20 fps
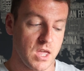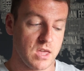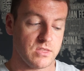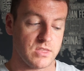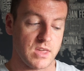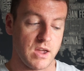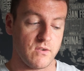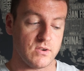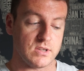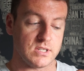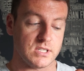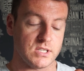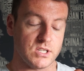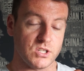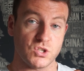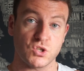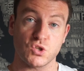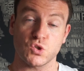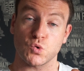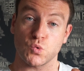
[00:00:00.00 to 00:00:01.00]
there is the
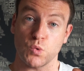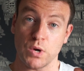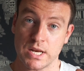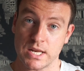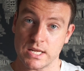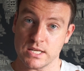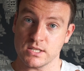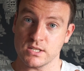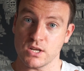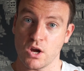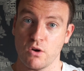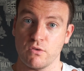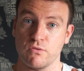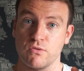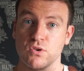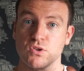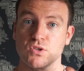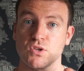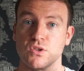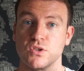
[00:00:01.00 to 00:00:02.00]
screen
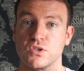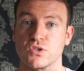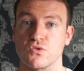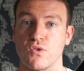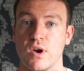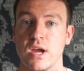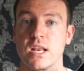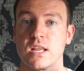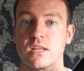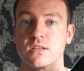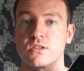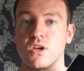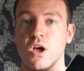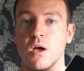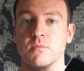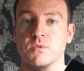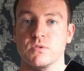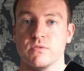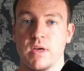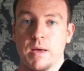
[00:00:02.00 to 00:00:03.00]
itself. So the screen, in
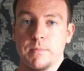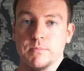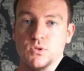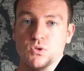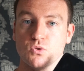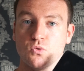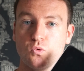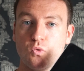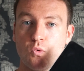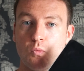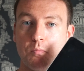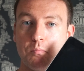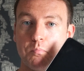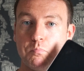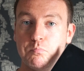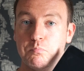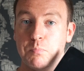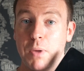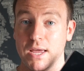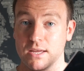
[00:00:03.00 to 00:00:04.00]
terms of the actual
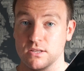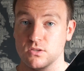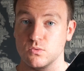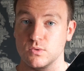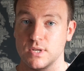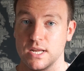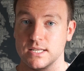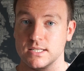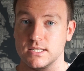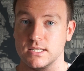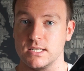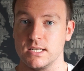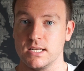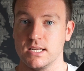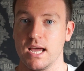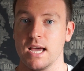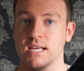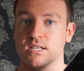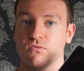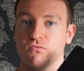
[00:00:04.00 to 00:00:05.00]
pixel density,
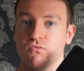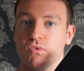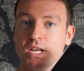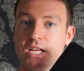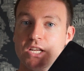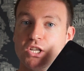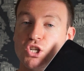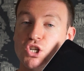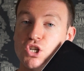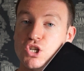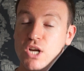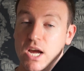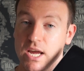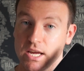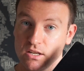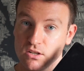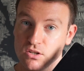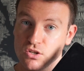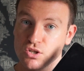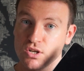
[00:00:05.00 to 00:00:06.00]
hasn't really
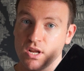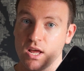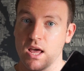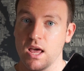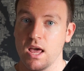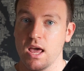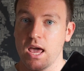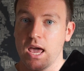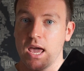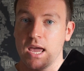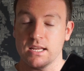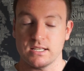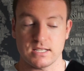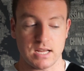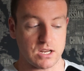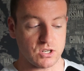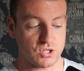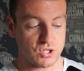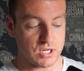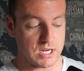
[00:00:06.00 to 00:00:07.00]
changed. It's
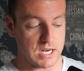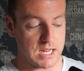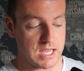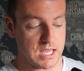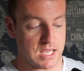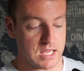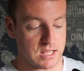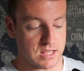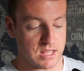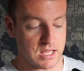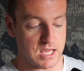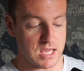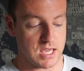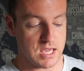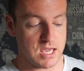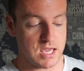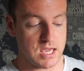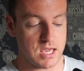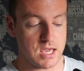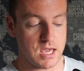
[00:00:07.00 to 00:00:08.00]
actually
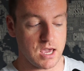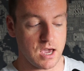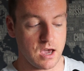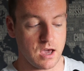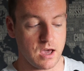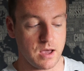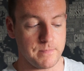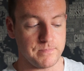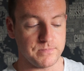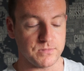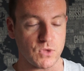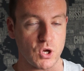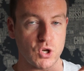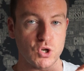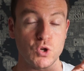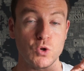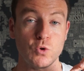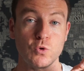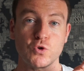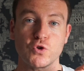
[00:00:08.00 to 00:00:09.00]
the
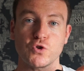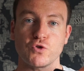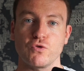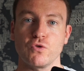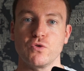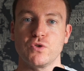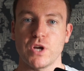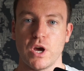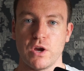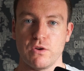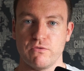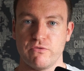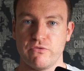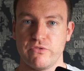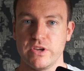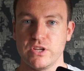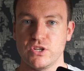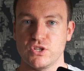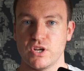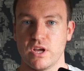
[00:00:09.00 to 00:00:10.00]
new True Tone
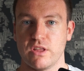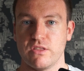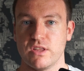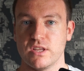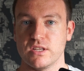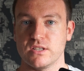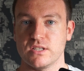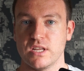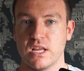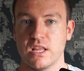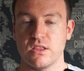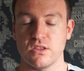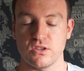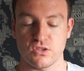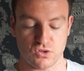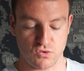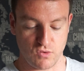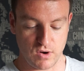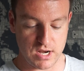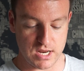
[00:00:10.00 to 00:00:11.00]
feature that's in the
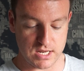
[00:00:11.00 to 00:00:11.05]
screen